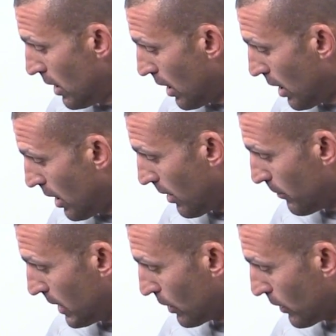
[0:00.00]

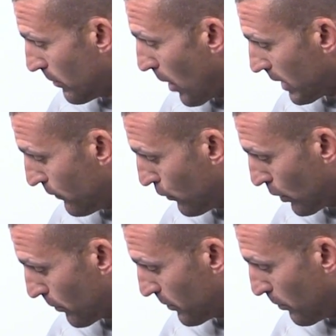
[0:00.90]
here on the body
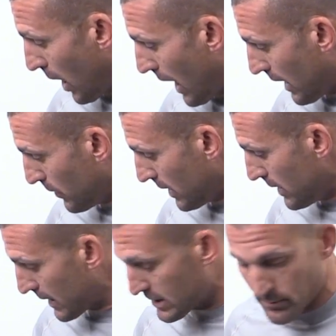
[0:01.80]
forms behind me and
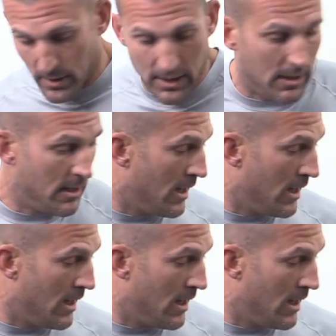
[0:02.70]
next to me.